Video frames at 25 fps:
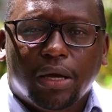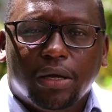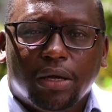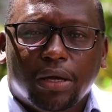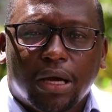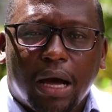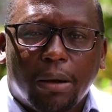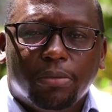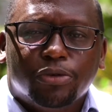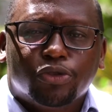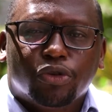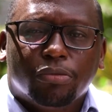
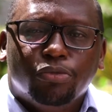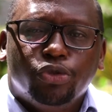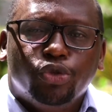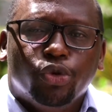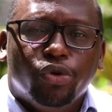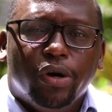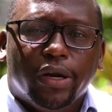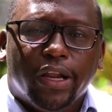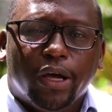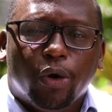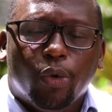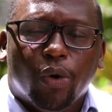Comes from two
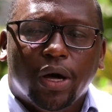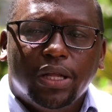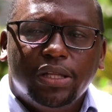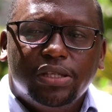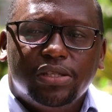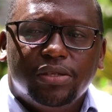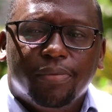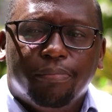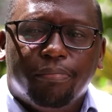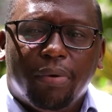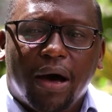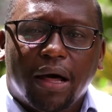Greek
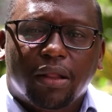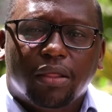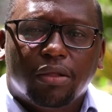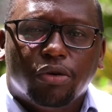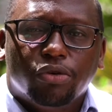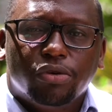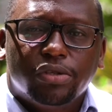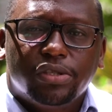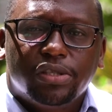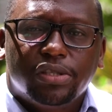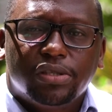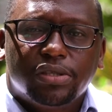words,
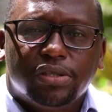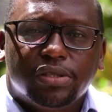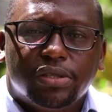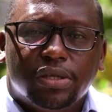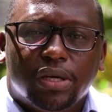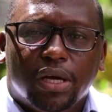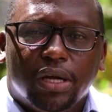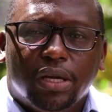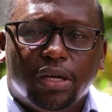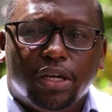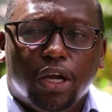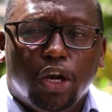pathos
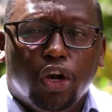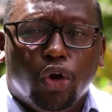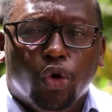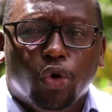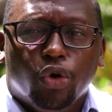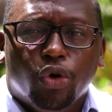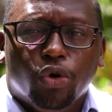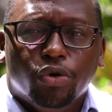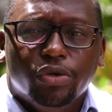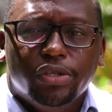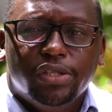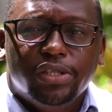and
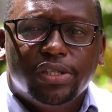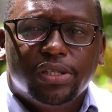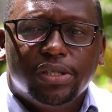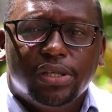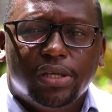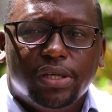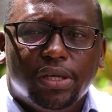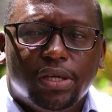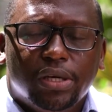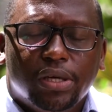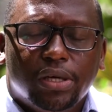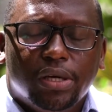logos.
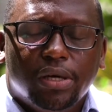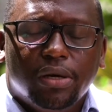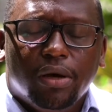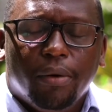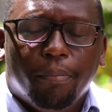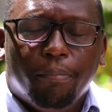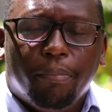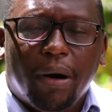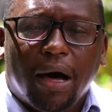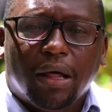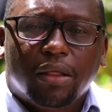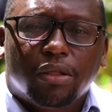
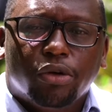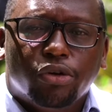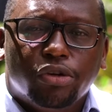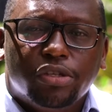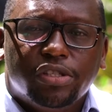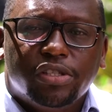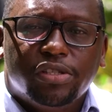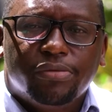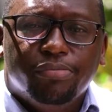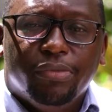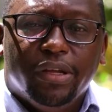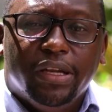
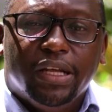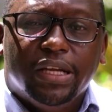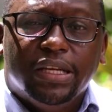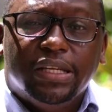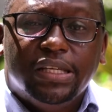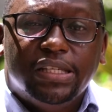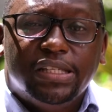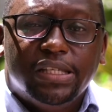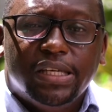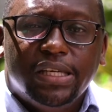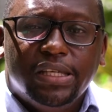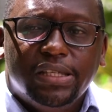Pathos meaning
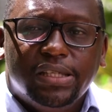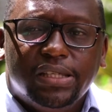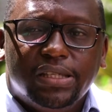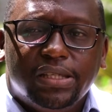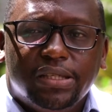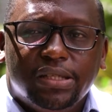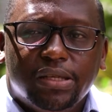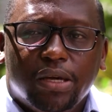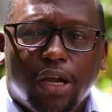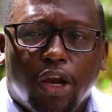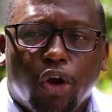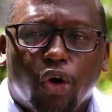
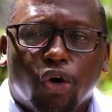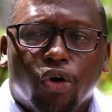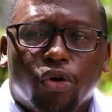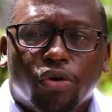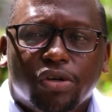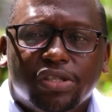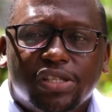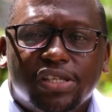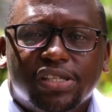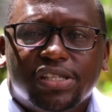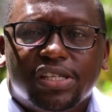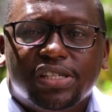disease,
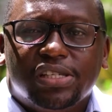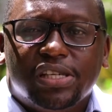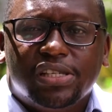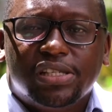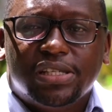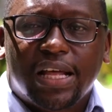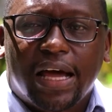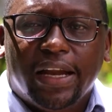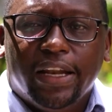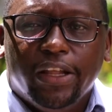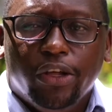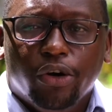logos is just a
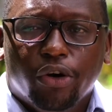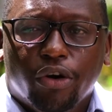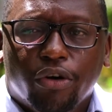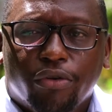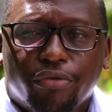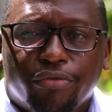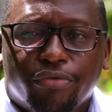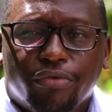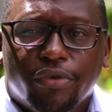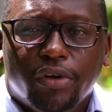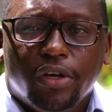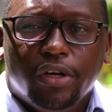study of.
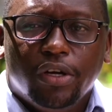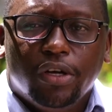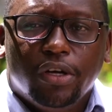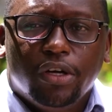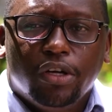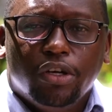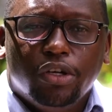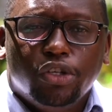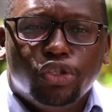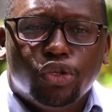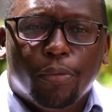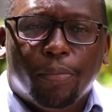
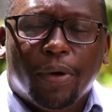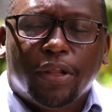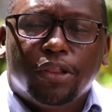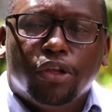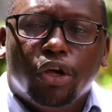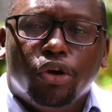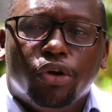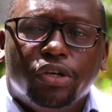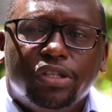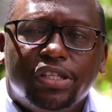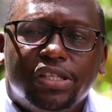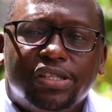So
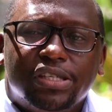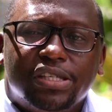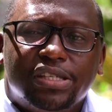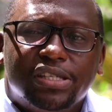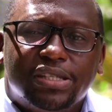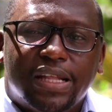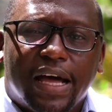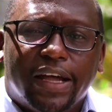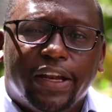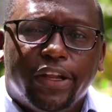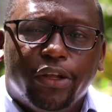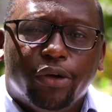pathology is a
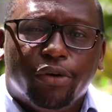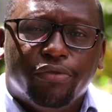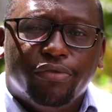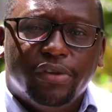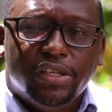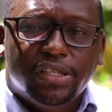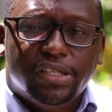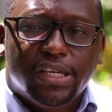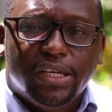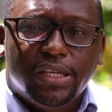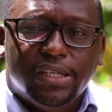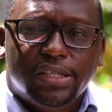study of
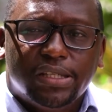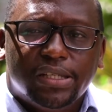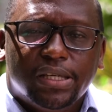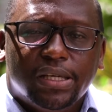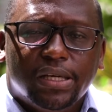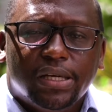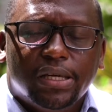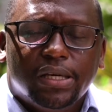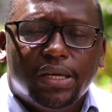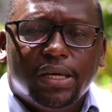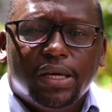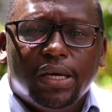disease.
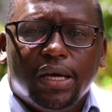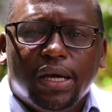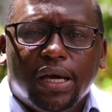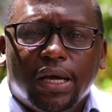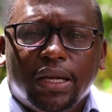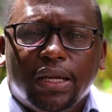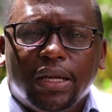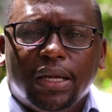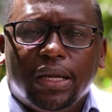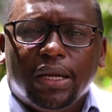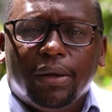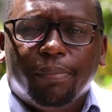
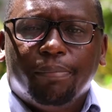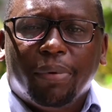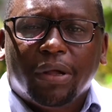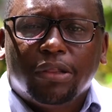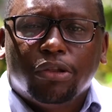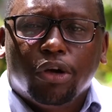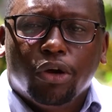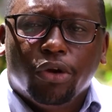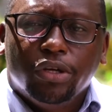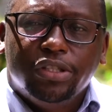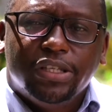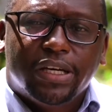
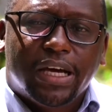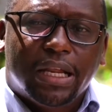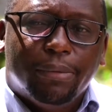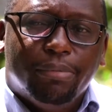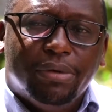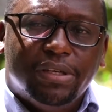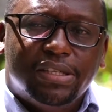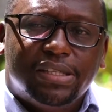Pathology can be